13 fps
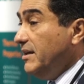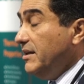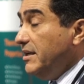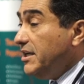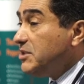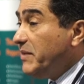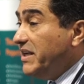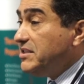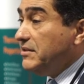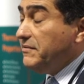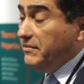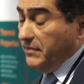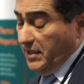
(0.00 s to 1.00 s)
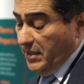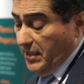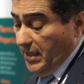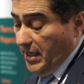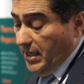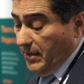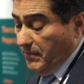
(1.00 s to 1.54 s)
inexpensive,
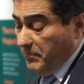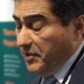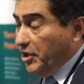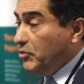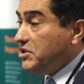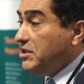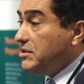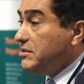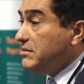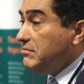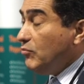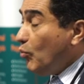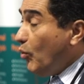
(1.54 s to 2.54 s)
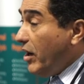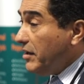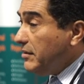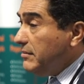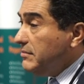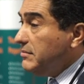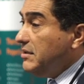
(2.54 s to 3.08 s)
uses
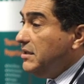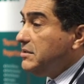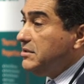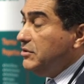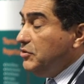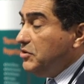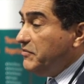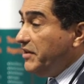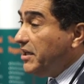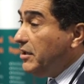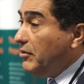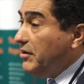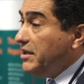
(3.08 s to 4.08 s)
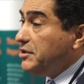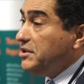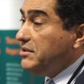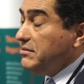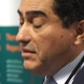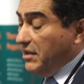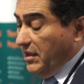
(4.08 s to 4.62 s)
water, it's used very low energy,
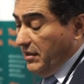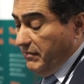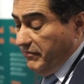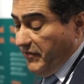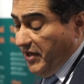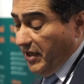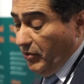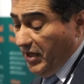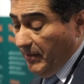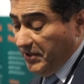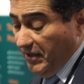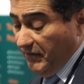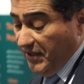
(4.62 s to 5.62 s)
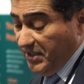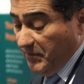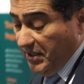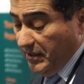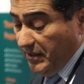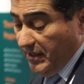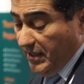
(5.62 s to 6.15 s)
very low capital
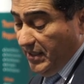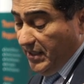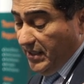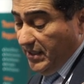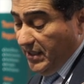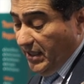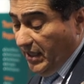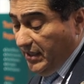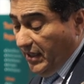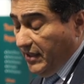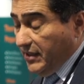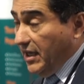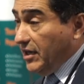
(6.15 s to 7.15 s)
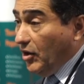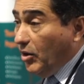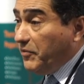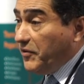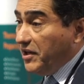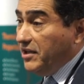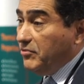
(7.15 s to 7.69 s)
investment, and that
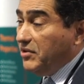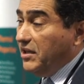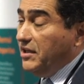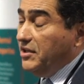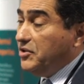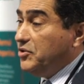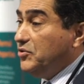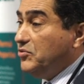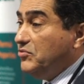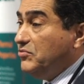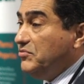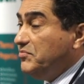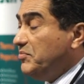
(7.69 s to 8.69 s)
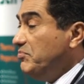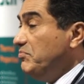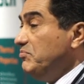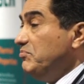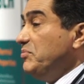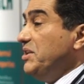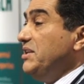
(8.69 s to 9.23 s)
hopefully would lead to
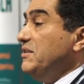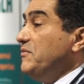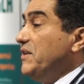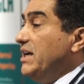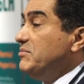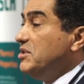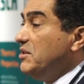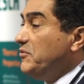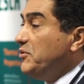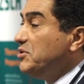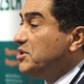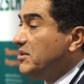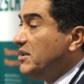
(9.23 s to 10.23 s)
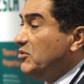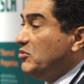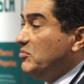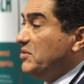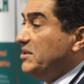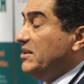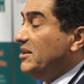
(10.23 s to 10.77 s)
building fabs in the future that
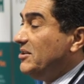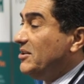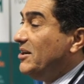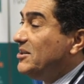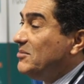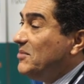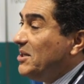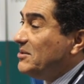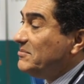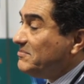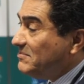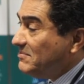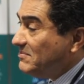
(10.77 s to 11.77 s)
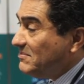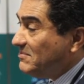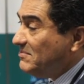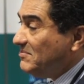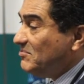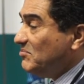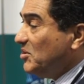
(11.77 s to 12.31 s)
will be under 100 million,
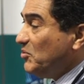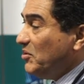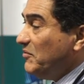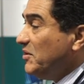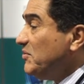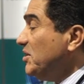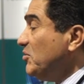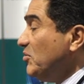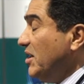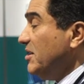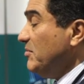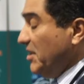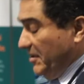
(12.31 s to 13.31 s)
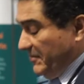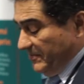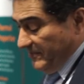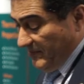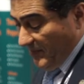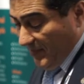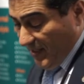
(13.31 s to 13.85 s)
between 50 to 100 million.
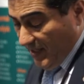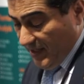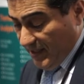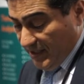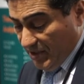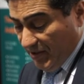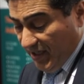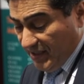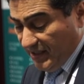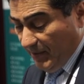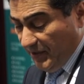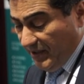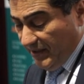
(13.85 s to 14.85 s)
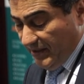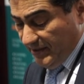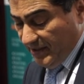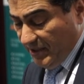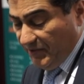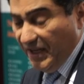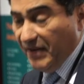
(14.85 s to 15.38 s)
So I'll stop here and
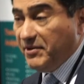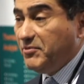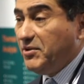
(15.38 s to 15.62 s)
see if you have any